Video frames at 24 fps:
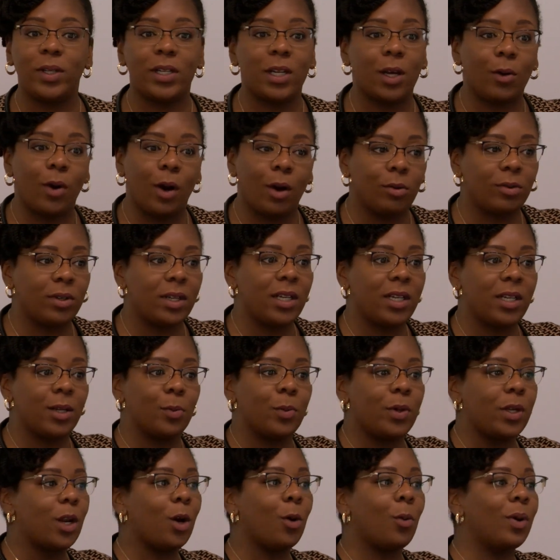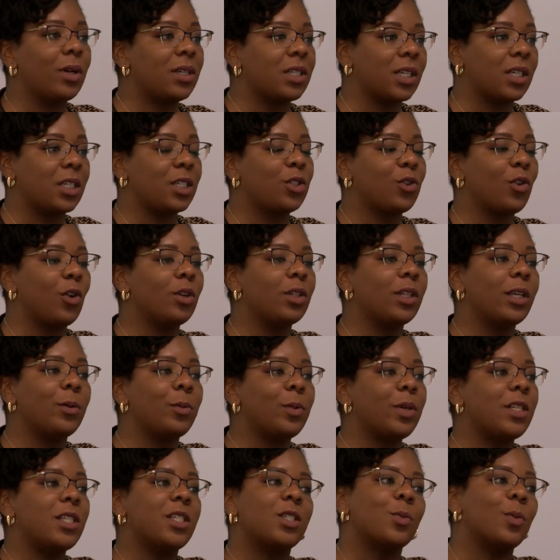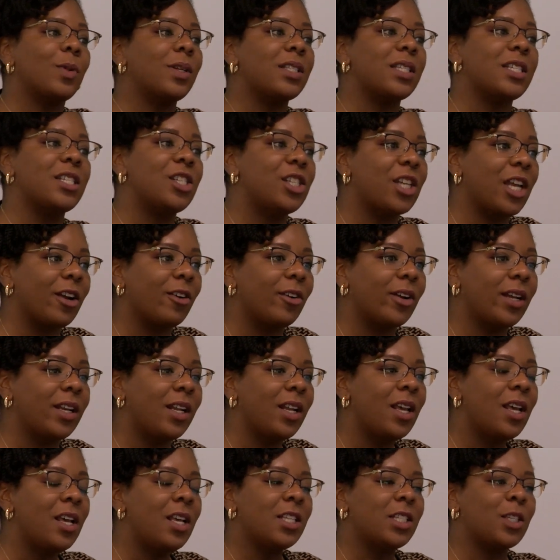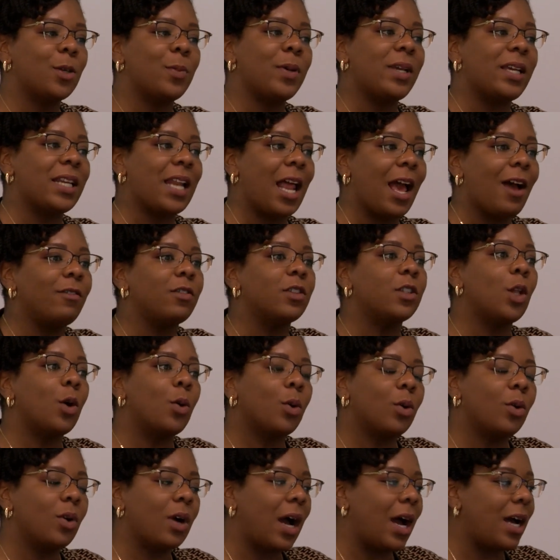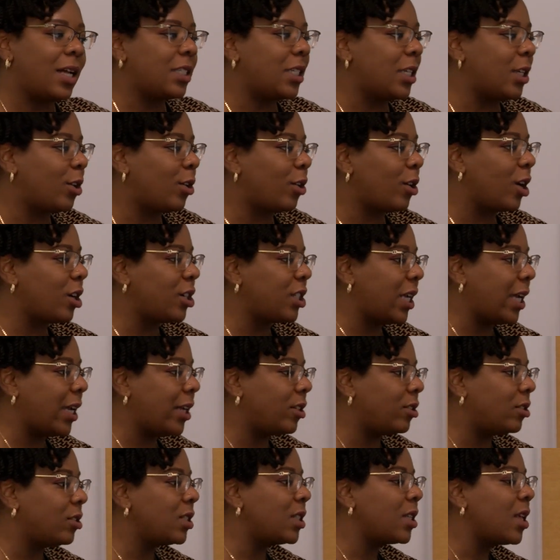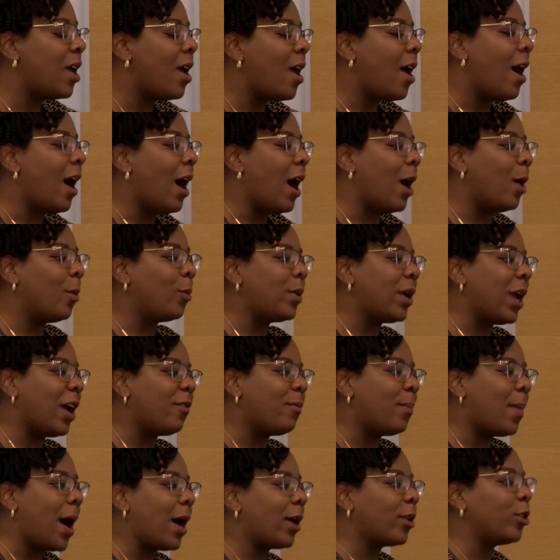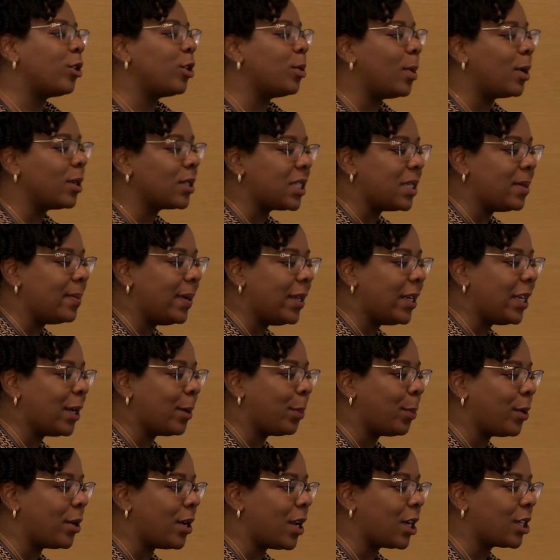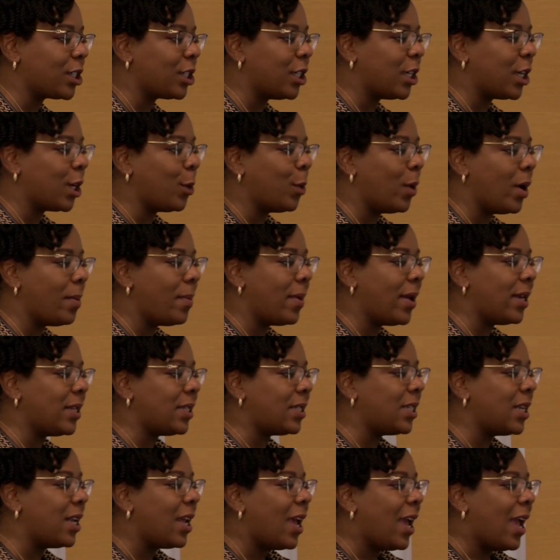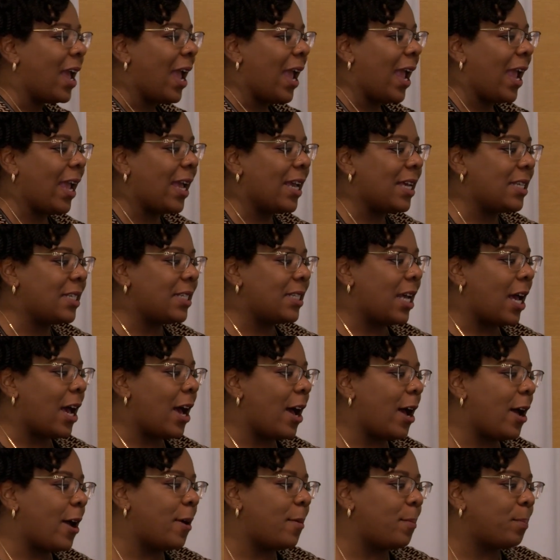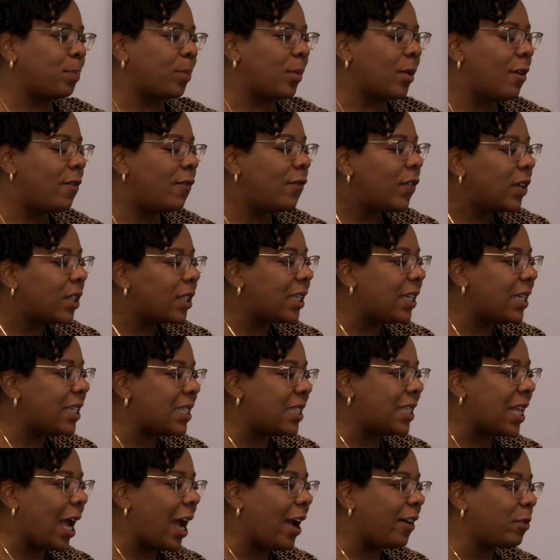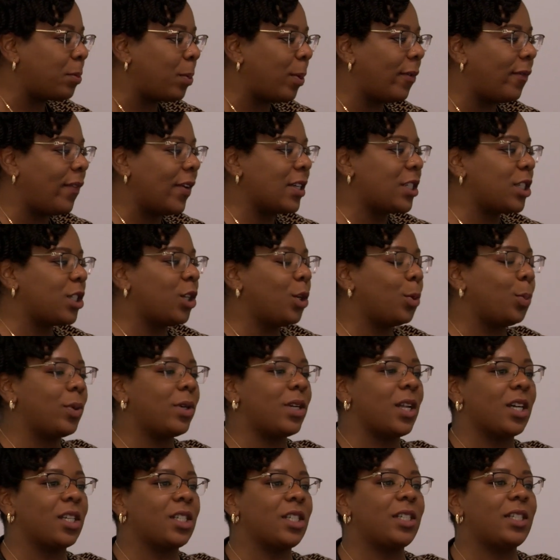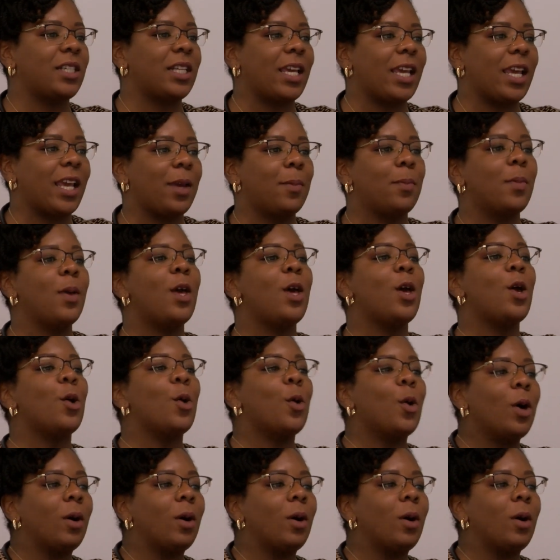We don't own it and we don't want to control it. We just want to share it so we can have local content on our channels. Um, we have modern multimedia production equipment and um, fully staffed professional production team